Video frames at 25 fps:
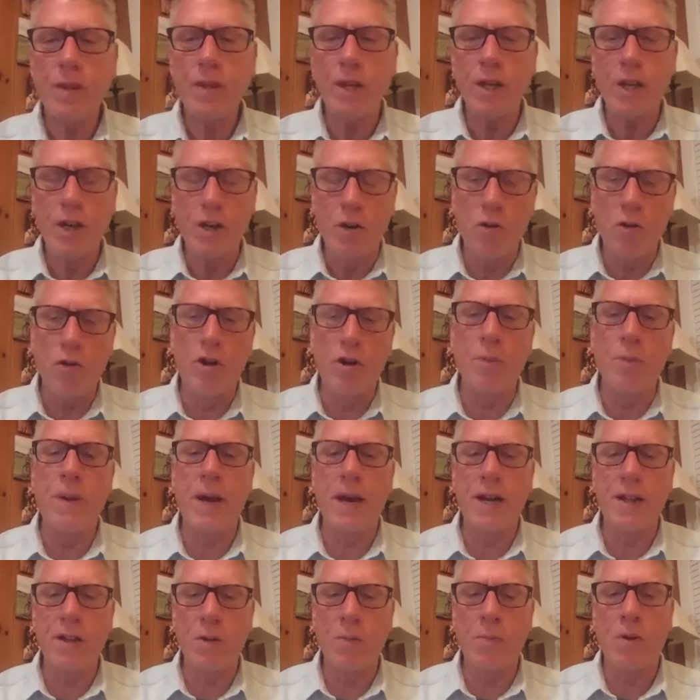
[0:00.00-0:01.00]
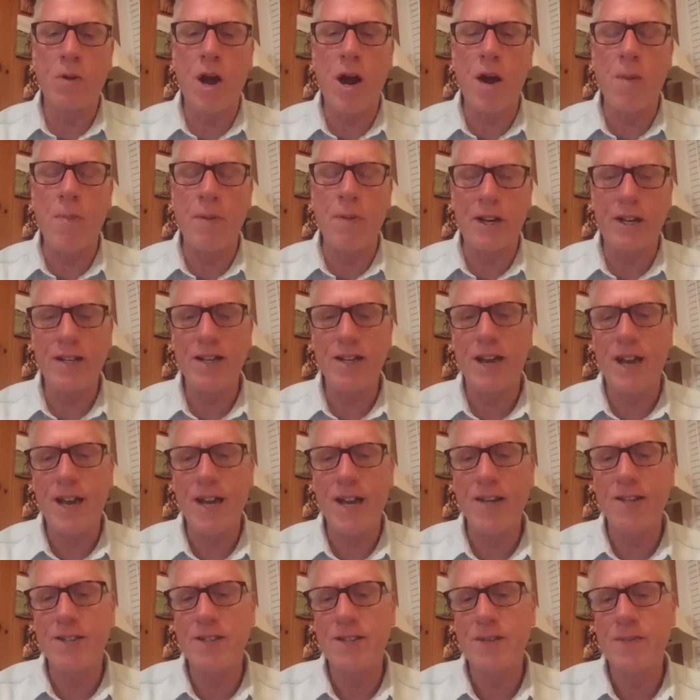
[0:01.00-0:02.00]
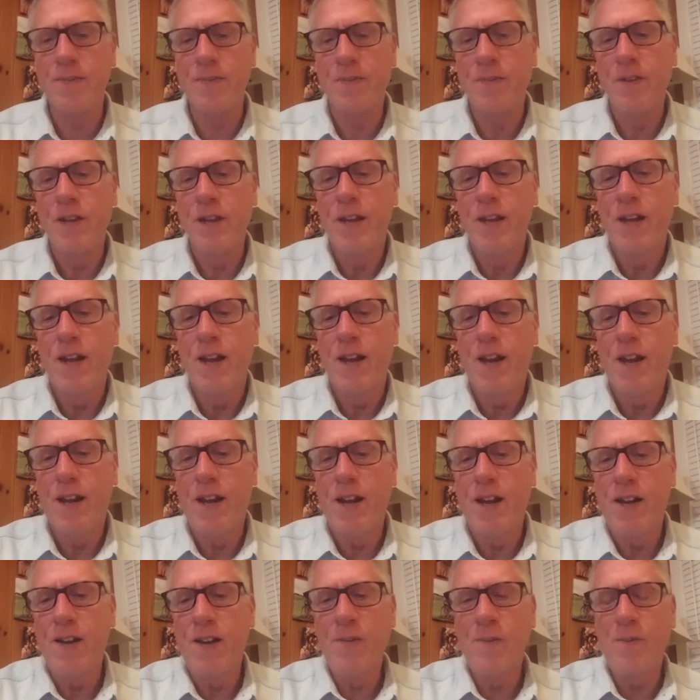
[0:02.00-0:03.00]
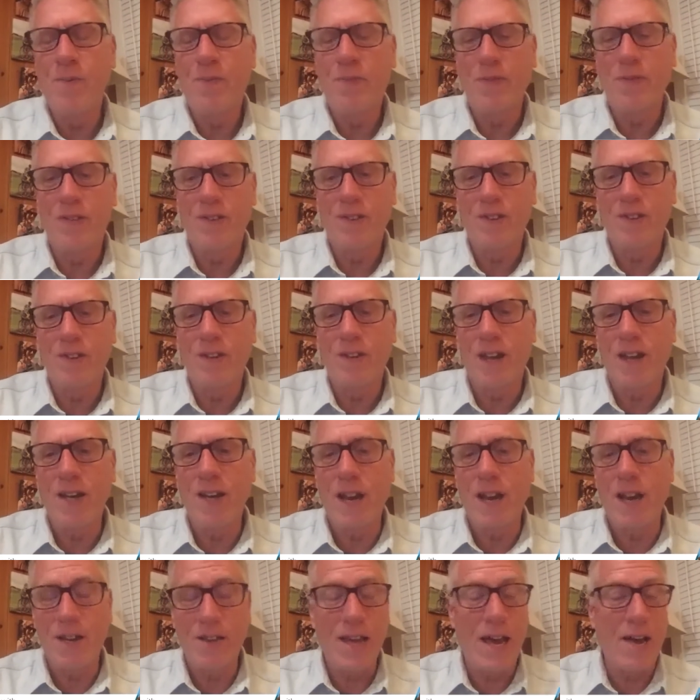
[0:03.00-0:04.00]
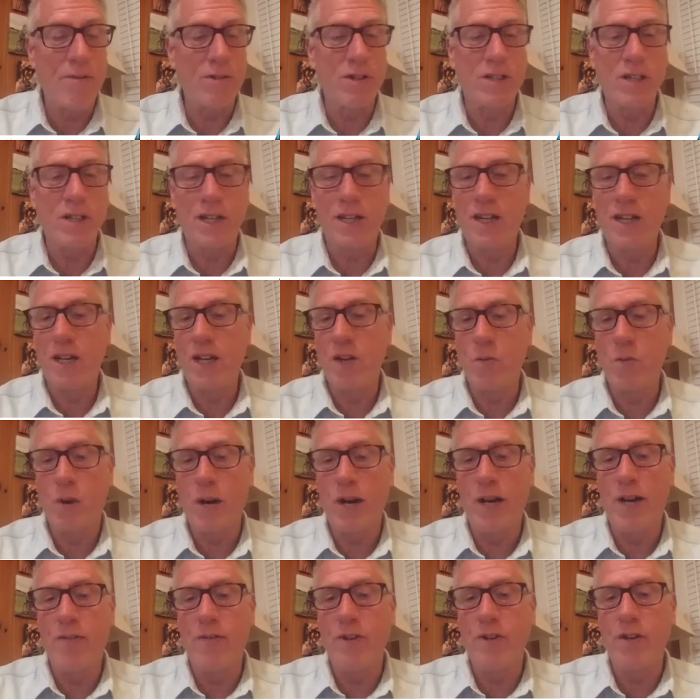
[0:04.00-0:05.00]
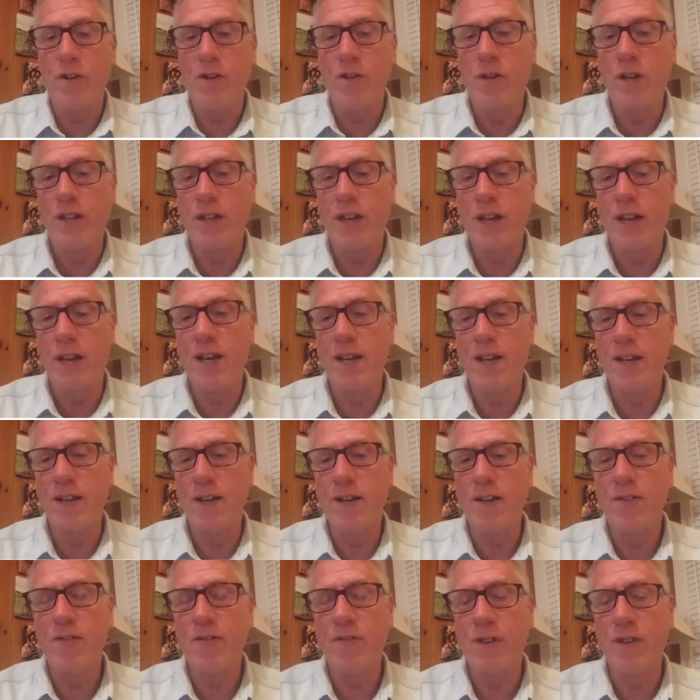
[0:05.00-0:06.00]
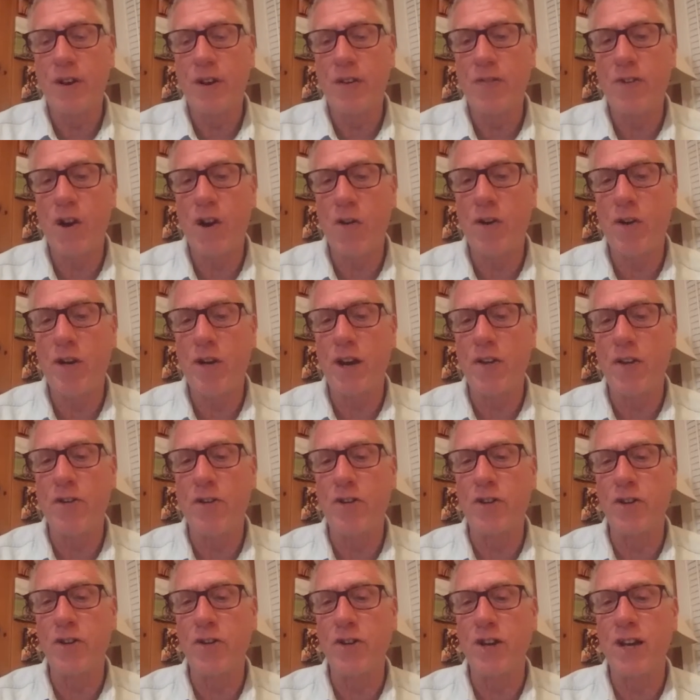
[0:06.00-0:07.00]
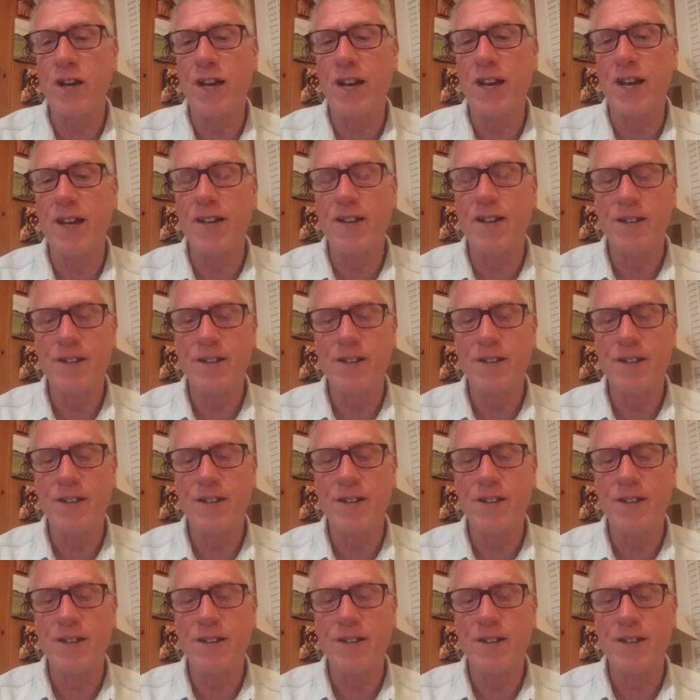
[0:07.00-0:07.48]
in order to pay mm. their property tax. Um, and, and that was a key way of doing that of, of mm-hmm. holding on to your land